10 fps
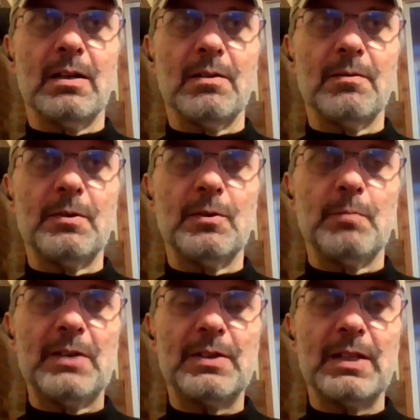you
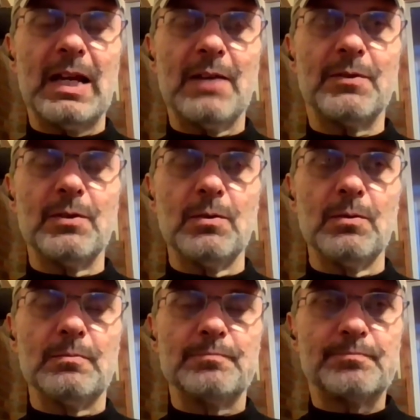basically have to
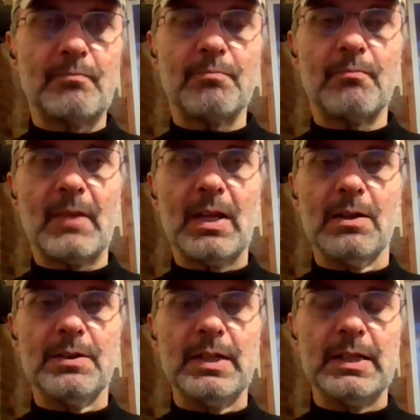
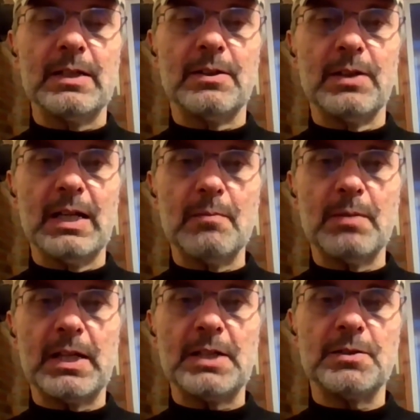dig into the
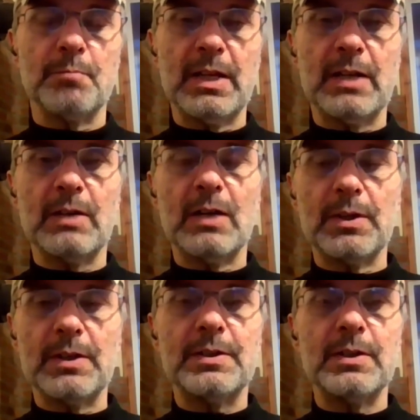application, play around with it
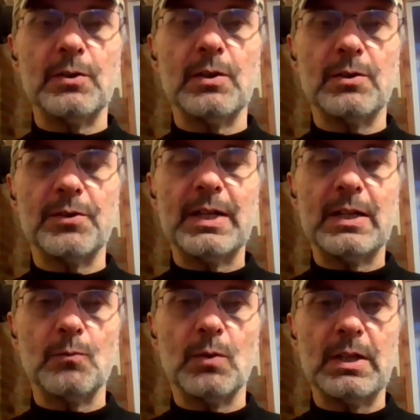till you understand
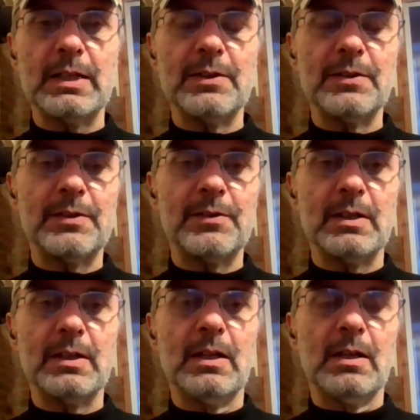what it is.
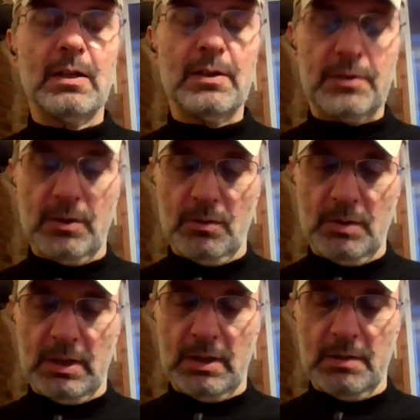So
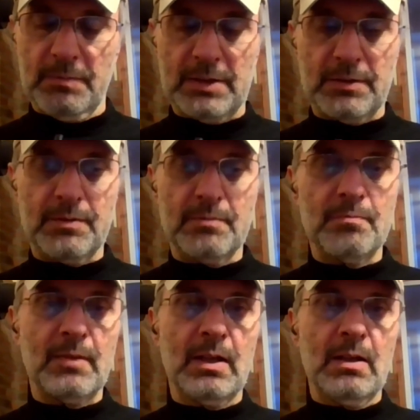
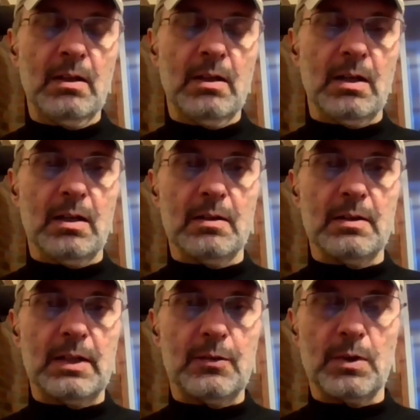that's
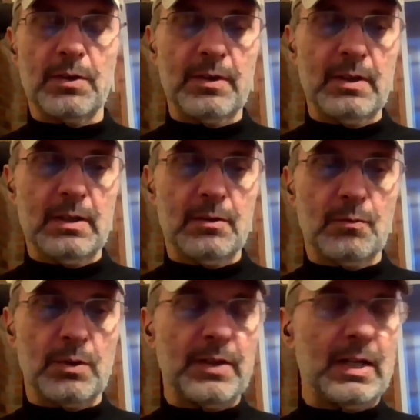where it's
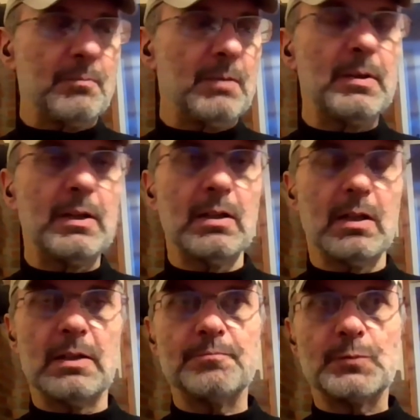at. Maybe I'll
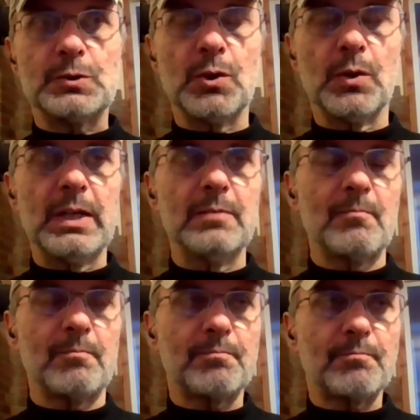join.
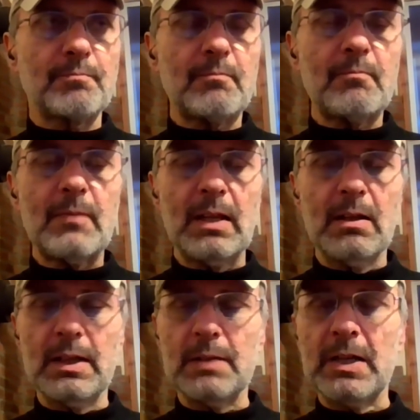
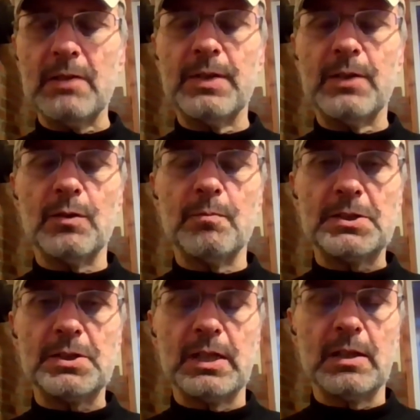Matt Vey was
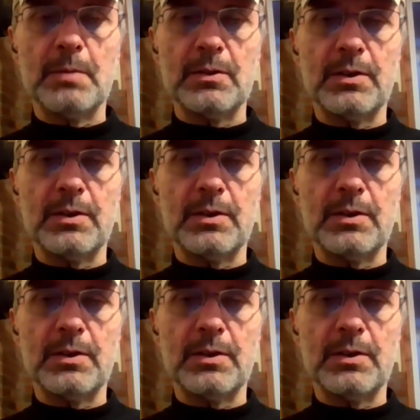mentioning about